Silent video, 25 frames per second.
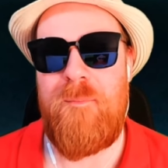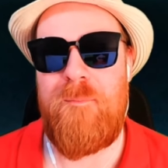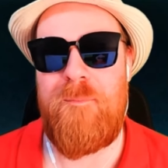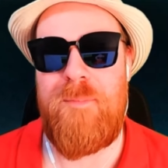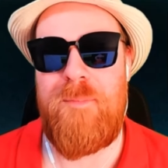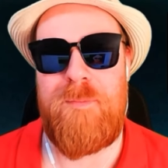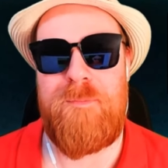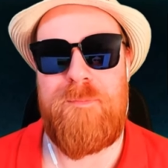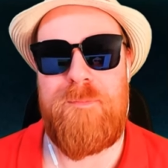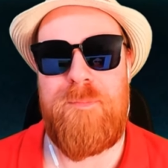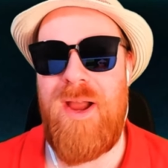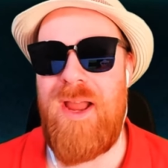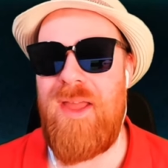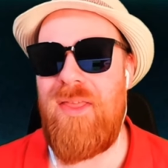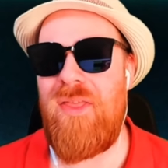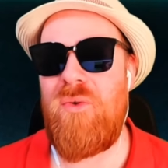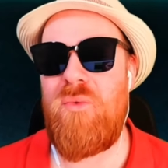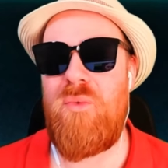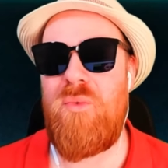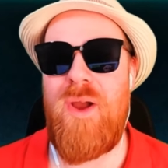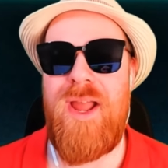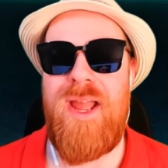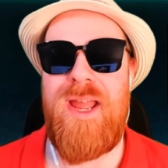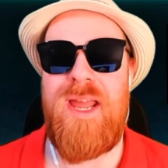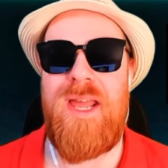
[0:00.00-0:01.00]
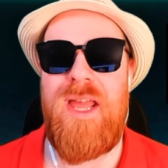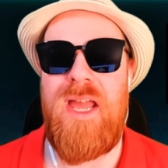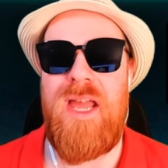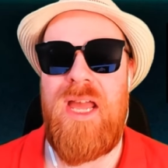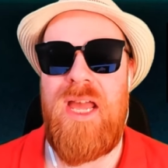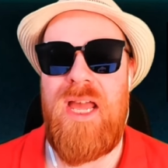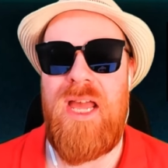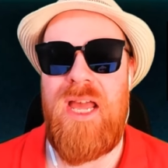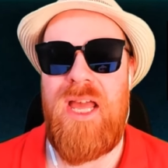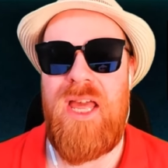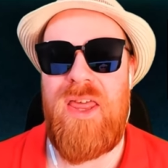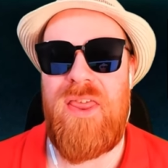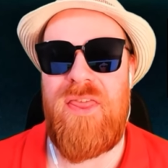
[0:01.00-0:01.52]
But by the way,
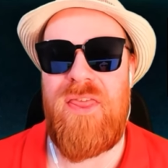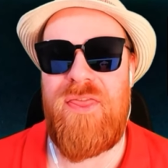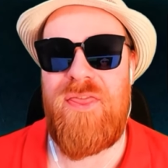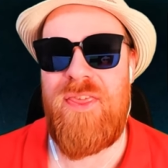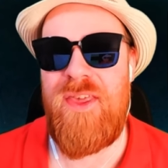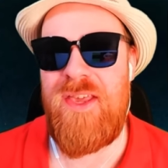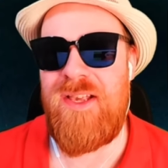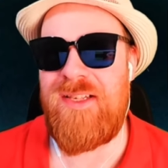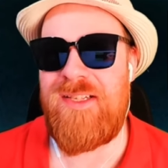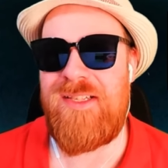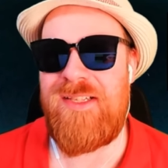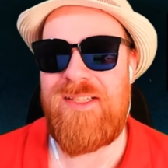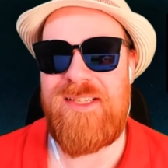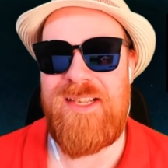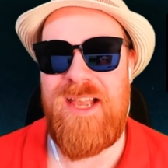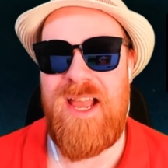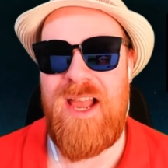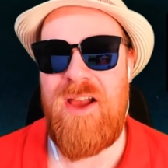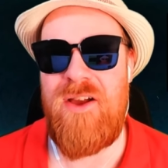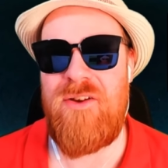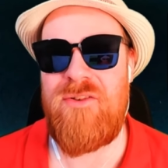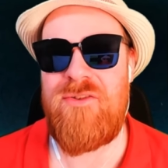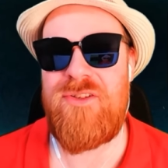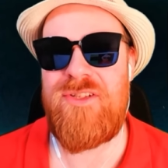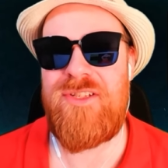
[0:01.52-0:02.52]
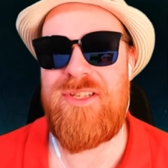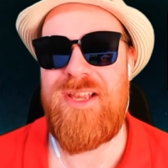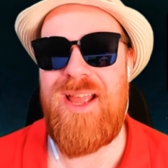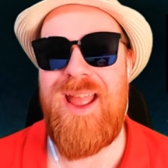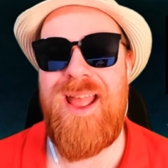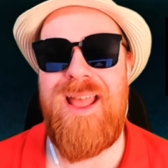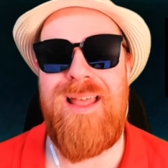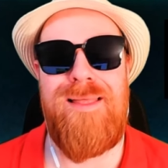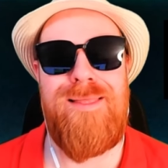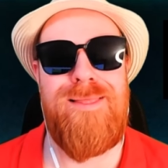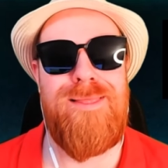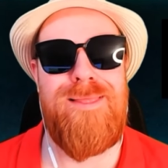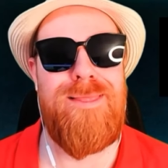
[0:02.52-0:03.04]
this sounds
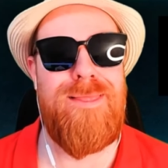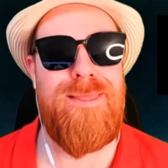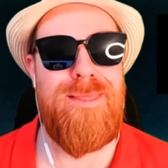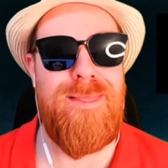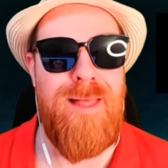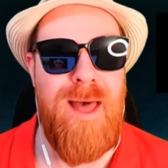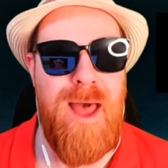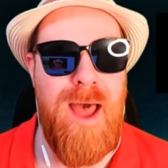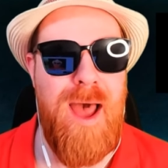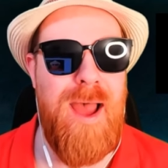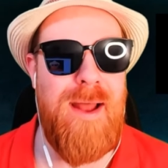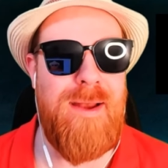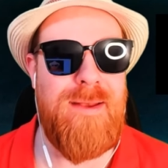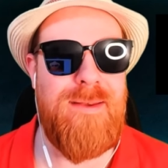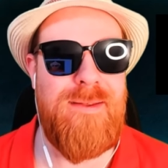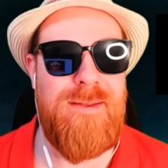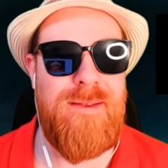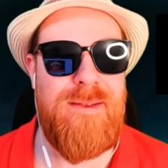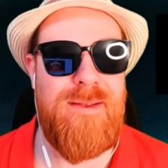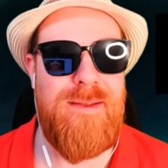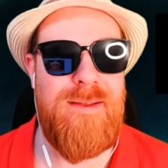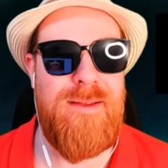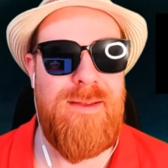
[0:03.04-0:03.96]
a lot